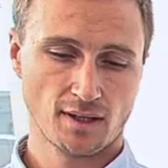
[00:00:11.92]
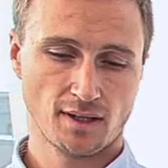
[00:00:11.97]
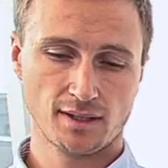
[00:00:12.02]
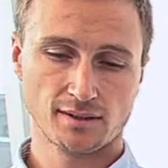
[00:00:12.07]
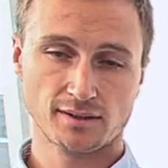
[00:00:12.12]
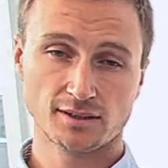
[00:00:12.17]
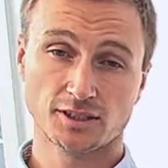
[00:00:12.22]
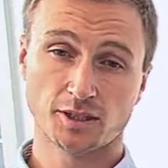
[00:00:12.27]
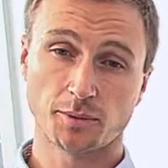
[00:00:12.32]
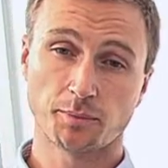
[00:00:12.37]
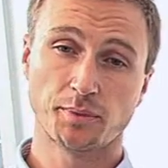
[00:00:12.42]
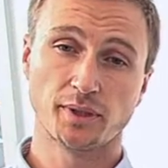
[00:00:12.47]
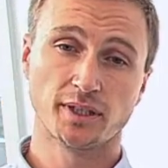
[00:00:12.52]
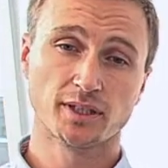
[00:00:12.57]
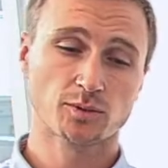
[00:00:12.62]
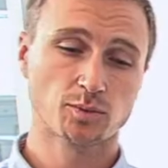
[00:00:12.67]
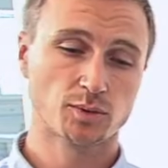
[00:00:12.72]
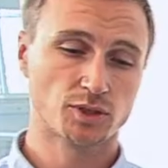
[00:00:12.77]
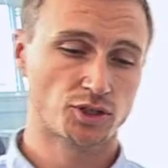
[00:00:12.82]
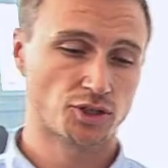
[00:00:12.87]
This is a
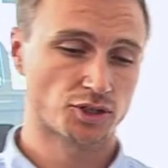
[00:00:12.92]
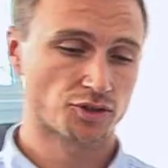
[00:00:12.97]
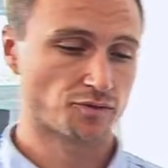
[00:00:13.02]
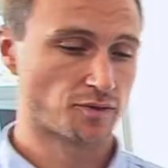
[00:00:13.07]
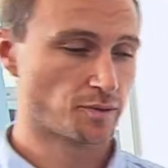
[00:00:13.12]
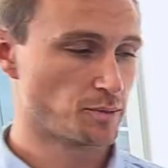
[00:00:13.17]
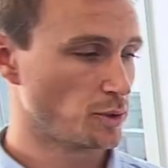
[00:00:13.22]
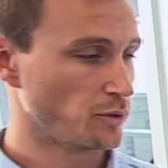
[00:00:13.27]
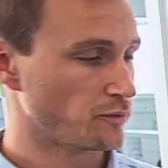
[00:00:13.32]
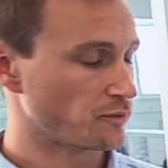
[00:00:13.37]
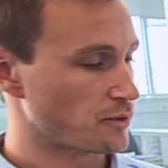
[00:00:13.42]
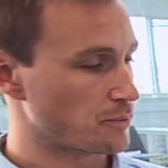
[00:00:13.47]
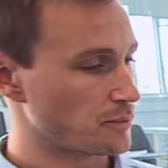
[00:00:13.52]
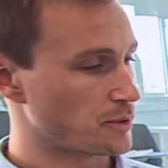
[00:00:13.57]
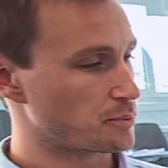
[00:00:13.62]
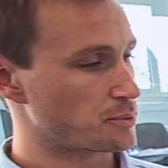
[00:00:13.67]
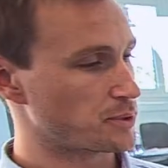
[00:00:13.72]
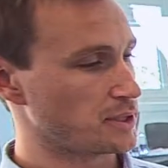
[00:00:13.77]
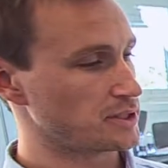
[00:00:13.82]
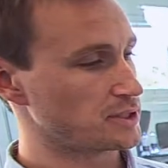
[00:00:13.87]
build we just removed from the
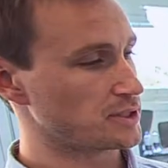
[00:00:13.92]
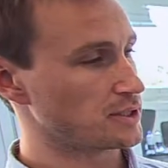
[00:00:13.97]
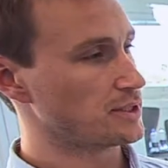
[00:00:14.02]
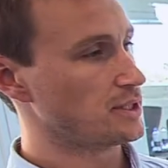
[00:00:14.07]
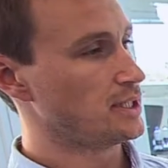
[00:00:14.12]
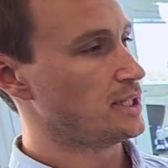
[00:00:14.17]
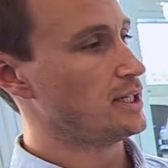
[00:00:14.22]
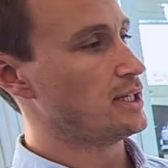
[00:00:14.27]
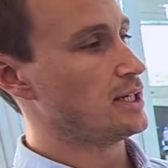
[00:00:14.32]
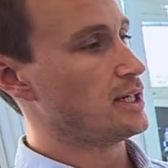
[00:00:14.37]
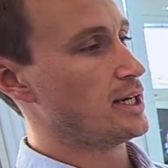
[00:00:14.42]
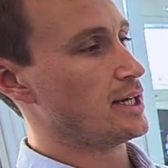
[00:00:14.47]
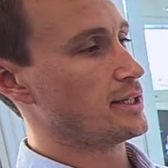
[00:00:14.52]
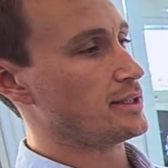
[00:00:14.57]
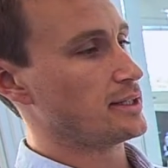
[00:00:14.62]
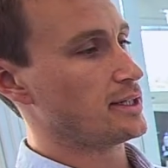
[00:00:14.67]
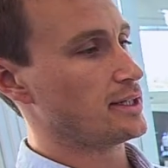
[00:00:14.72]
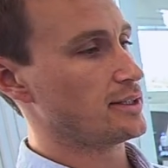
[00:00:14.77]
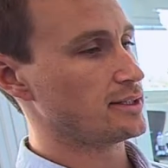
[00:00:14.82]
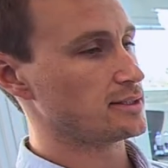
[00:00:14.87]
printer, and
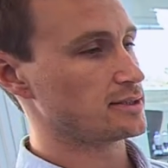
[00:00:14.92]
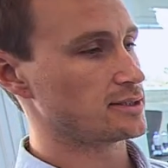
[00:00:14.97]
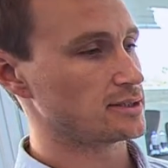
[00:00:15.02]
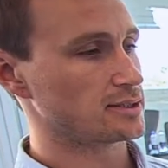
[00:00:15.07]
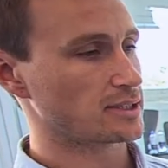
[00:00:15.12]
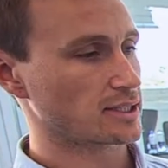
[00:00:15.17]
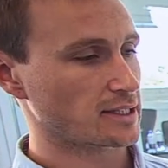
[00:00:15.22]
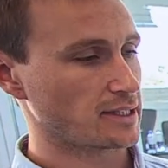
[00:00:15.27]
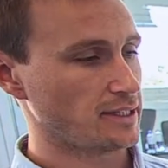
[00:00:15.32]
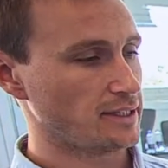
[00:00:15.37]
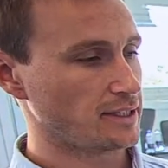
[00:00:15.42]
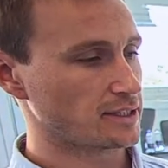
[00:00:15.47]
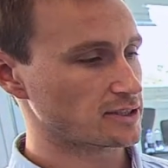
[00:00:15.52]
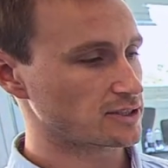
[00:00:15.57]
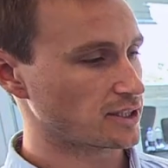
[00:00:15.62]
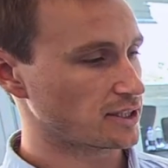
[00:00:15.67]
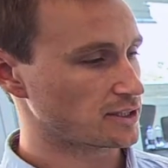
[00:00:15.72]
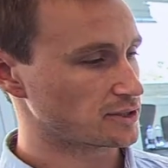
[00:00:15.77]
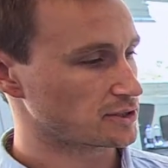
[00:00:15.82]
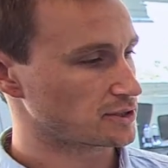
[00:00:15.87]
uh, this is the cleaning
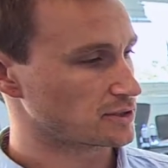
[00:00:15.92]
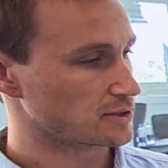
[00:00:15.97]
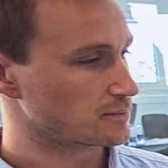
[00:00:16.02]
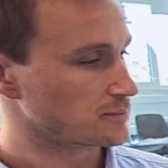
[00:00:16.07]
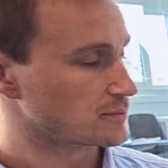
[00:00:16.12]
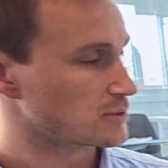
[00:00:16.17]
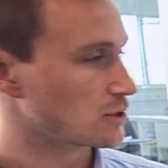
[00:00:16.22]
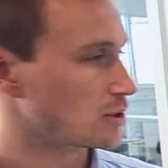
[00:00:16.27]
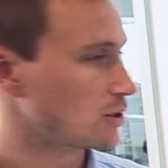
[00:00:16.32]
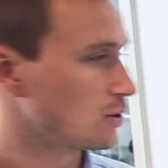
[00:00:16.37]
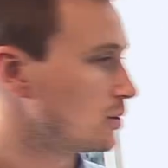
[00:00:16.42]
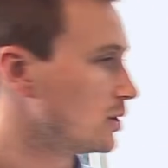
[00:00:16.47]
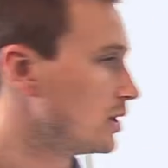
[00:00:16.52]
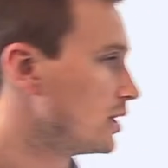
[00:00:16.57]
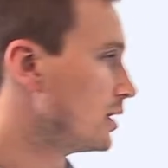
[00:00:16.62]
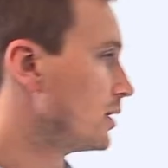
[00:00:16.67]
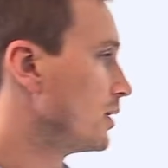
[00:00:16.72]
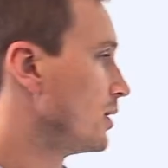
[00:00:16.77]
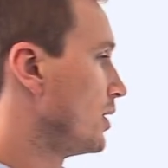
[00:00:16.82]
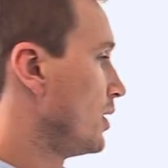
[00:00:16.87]
station. So
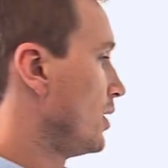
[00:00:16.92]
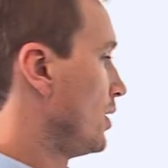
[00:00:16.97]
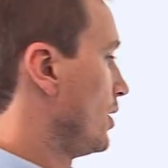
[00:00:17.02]
uh,